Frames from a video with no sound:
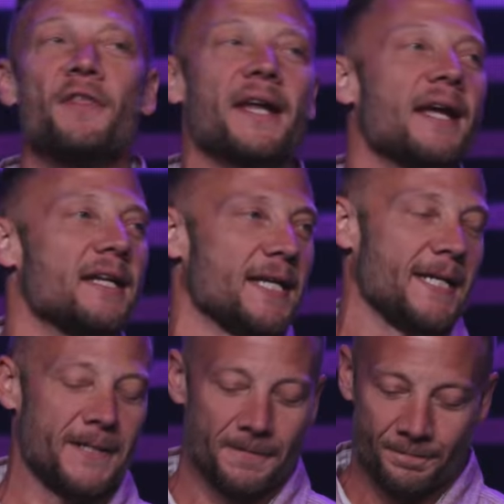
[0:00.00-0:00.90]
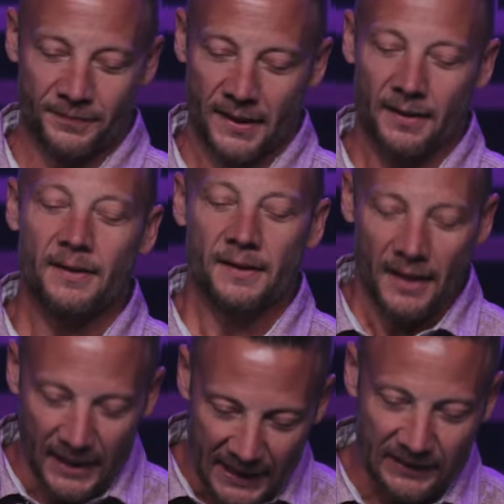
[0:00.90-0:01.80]
that I need.
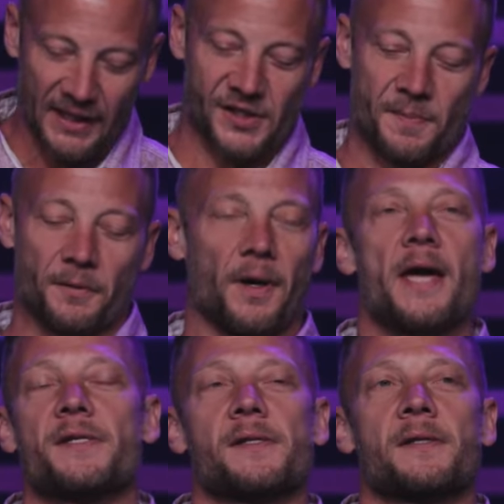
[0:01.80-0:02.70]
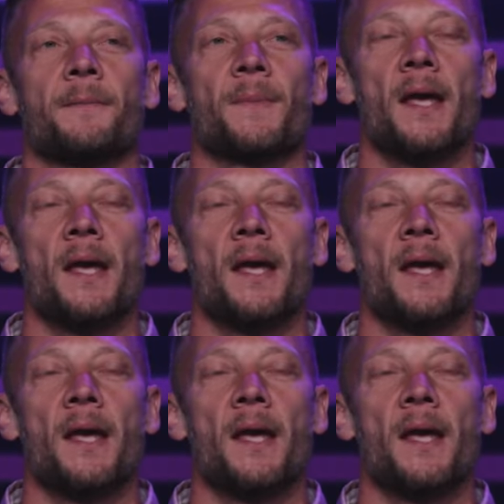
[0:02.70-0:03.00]
He lets me rest.